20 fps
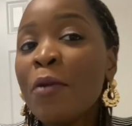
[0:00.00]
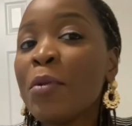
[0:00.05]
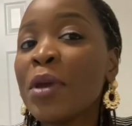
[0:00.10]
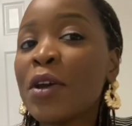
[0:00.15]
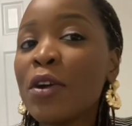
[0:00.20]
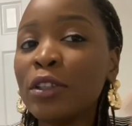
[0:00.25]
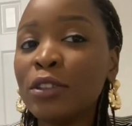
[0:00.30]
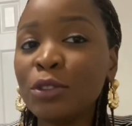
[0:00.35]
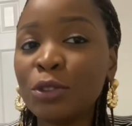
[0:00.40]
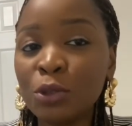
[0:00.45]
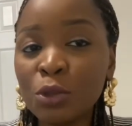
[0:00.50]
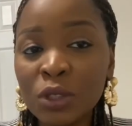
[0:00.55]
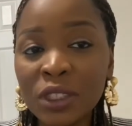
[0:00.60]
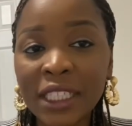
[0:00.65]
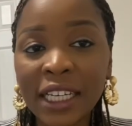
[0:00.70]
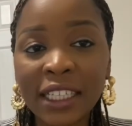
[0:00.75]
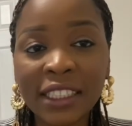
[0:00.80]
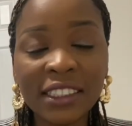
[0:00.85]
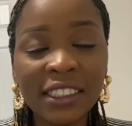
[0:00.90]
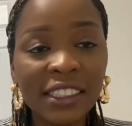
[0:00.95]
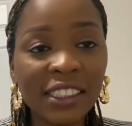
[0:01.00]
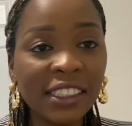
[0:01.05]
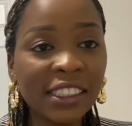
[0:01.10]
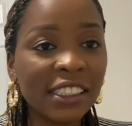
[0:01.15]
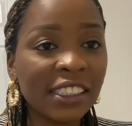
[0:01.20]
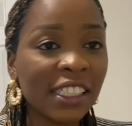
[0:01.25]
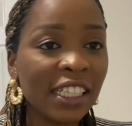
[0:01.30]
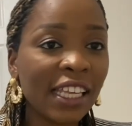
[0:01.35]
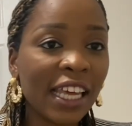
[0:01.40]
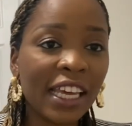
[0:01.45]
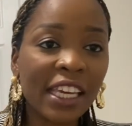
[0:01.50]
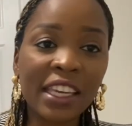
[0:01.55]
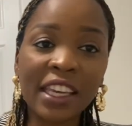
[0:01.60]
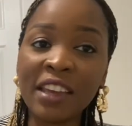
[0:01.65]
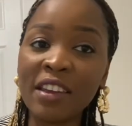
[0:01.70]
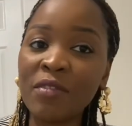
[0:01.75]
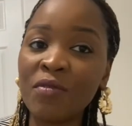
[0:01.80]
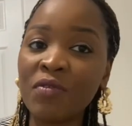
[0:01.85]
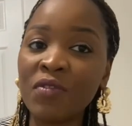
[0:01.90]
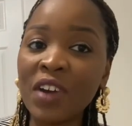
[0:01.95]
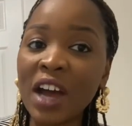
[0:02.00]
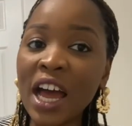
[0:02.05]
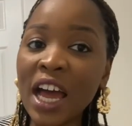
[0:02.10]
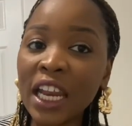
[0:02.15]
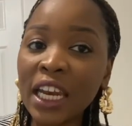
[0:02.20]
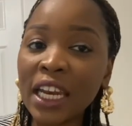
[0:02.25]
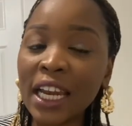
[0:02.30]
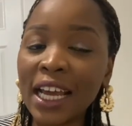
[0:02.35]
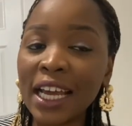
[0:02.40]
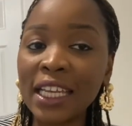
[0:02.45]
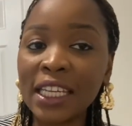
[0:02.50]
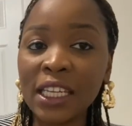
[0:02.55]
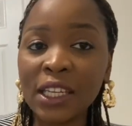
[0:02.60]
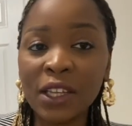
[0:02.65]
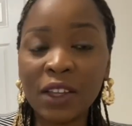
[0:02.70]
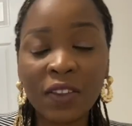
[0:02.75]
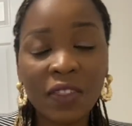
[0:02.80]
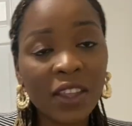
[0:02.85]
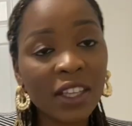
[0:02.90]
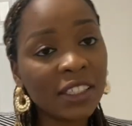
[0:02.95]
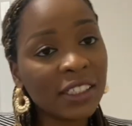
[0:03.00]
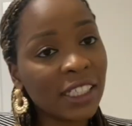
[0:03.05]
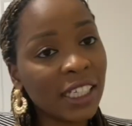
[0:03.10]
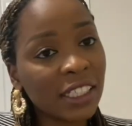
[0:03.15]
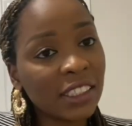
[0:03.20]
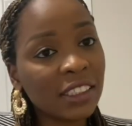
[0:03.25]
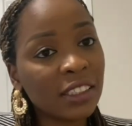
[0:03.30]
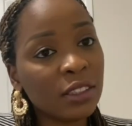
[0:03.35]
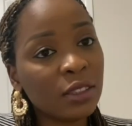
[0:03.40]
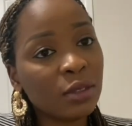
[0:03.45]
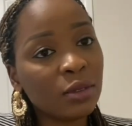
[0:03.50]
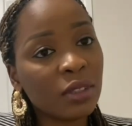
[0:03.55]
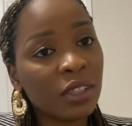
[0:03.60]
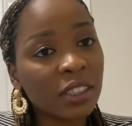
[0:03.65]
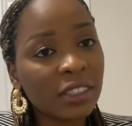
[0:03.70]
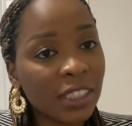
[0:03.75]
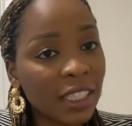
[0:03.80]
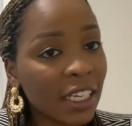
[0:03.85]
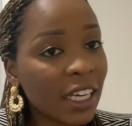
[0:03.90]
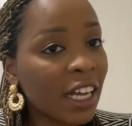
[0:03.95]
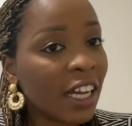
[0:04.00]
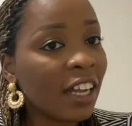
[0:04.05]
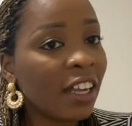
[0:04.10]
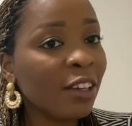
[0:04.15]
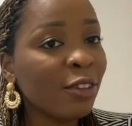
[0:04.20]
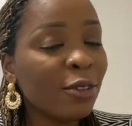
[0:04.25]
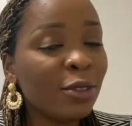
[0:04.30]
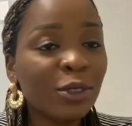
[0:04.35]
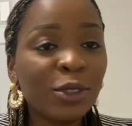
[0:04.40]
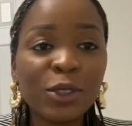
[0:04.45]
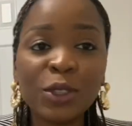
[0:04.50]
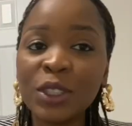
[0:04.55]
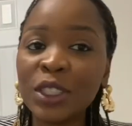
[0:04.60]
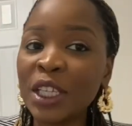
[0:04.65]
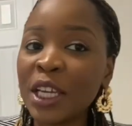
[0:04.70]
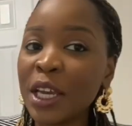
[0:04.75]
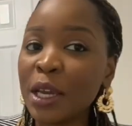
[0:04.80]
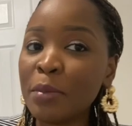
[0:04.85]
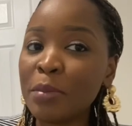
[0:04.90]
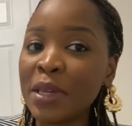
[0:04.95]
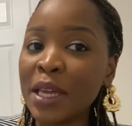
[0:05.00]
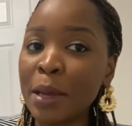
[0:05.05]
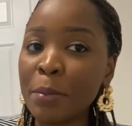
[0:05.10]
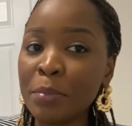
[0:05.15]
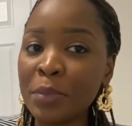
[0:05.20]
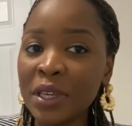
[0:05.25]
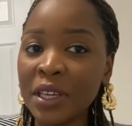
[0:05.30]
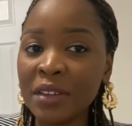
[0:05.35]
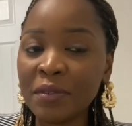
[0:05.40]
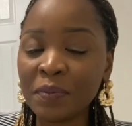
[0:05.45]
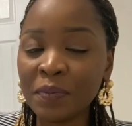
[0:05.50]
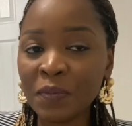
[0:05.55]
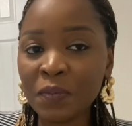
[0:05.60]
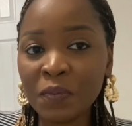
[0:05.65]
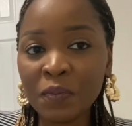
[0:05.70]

we got two taxis like a van and another taxi to take our loads to the airbnb